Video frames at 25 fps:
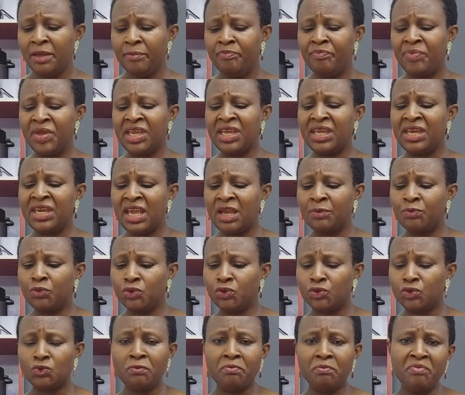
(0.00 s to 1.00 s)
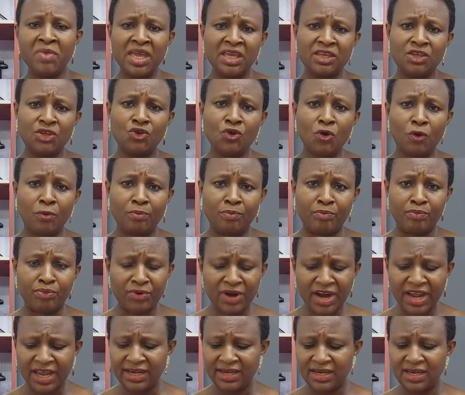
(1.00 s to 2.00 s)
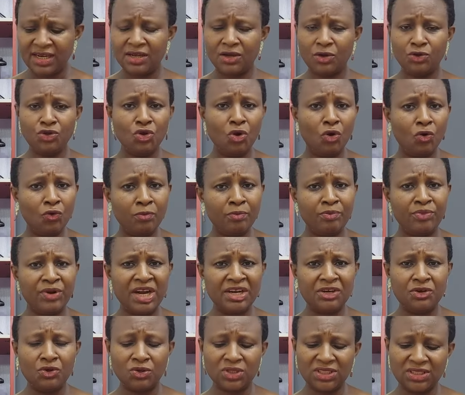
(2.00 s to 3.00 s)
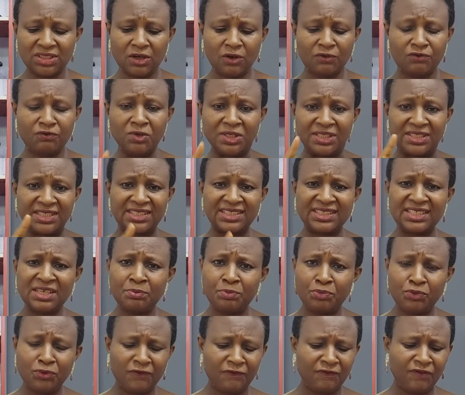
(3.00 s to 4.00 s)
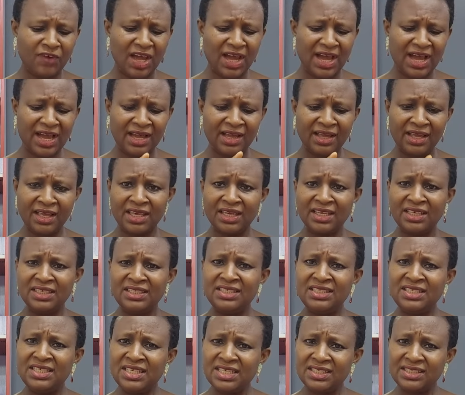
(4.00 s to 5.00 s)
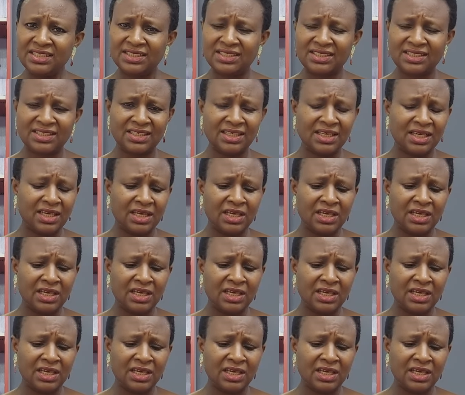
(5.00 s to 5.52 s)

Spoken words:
Being able to make your bread, your own bread yourself, with simple flour, yeast,